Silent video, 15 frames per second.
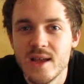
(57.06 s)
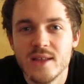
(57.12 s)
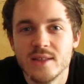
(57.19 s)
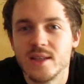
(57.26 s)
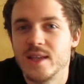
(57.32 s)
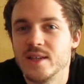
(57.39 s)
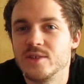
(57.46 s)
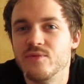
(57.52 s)
to
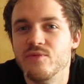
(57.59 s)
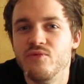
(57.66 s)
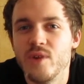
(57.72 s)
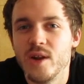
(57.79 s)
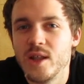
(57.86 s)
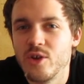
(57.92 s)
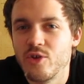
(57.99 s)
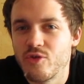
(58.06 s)
get some
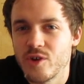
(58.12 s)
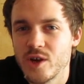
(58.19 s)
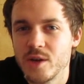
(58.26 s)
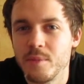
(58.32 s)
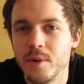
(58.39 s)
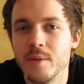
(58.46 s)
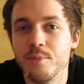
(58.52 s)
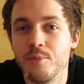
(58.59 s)
really
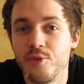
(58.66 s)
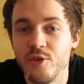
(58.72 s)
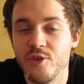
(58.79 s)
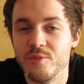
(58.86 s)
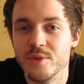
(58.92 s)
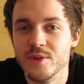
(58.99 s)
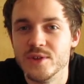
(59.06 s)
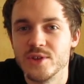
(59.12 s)
incredible
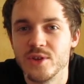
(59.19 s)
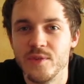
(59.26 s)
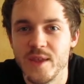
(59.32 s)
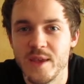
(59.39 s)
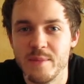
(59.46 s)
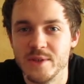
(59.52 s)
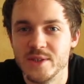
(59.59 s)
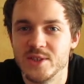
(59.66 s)
improvements on the
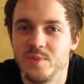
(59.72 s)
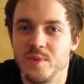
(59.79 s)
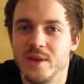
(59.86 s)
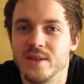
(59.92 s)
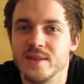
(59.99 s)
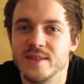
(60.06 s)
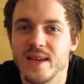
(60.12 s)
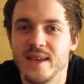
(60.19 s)
images we
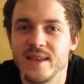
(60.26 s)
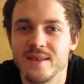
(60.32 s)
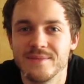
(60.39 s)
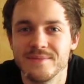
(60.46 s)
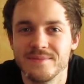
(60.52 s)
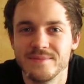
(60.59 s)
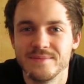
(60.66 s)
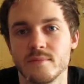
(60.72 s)
can take.
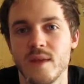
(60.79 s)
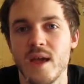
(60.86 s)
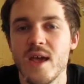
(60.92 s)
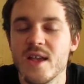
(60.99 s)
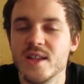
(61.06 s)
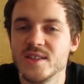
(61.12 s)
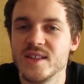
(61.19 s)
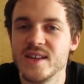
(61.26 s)

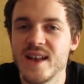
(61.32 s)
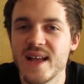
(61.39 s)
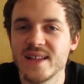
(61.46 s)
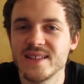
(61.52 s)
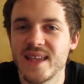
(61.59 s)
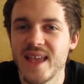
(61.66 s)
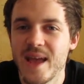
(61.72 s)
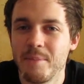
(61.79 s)
So the
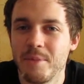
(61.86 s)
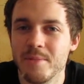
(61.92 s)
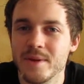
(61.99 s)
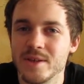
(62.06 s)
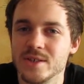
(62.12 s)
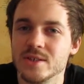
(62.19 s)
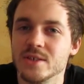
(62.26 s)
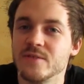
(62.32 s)
NASA Kepler
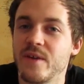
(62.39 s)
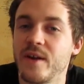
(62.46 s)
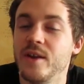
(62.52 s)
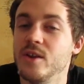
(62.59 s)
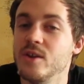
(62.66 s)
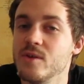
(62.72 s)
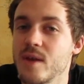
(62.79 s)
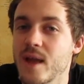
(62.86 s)
mission has found a
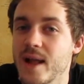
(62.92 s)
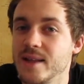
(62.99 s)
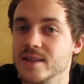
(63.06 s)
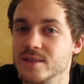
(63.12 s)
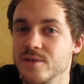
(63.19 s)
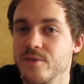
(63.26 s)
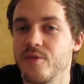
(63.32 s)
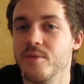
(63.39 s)
new
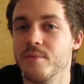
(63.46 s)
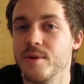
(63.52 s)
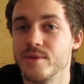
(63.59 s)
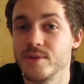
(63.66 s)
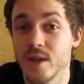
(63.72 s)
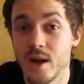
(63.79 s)
candidate for the most